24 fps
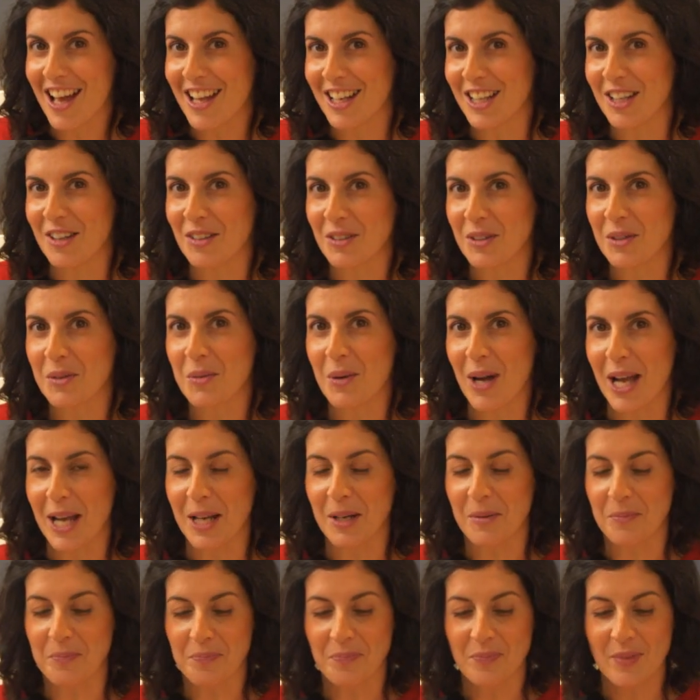along the way.
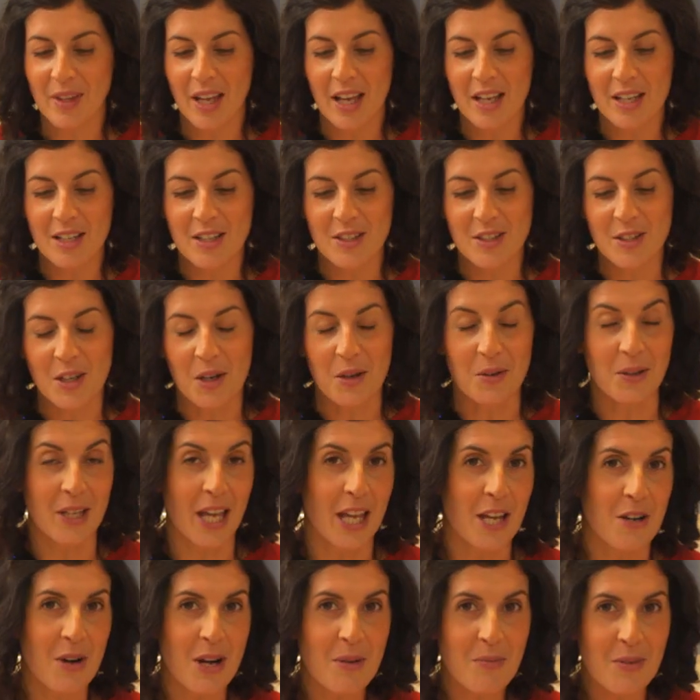So
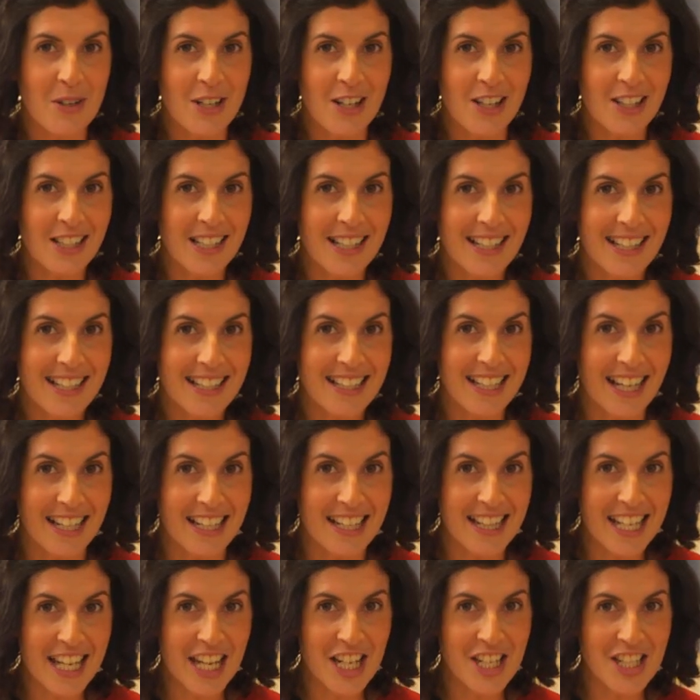get your apron on, get
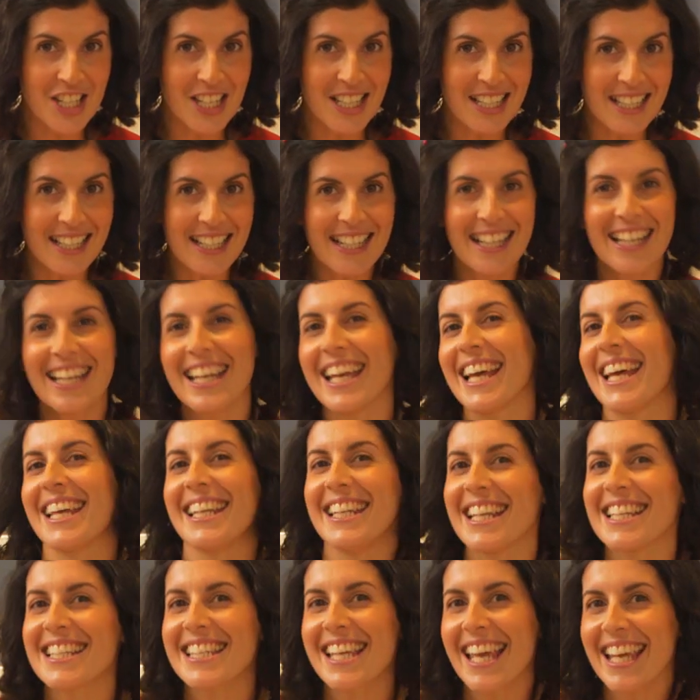in the kitchen, and
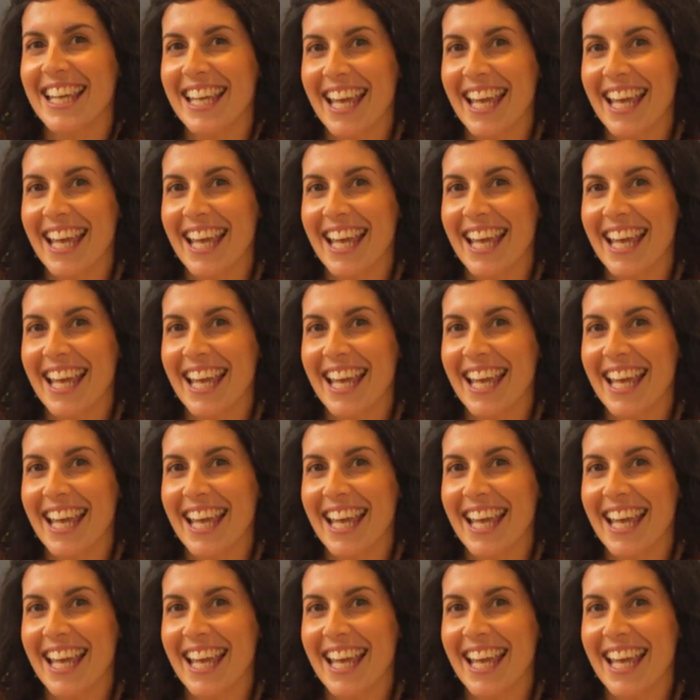let's get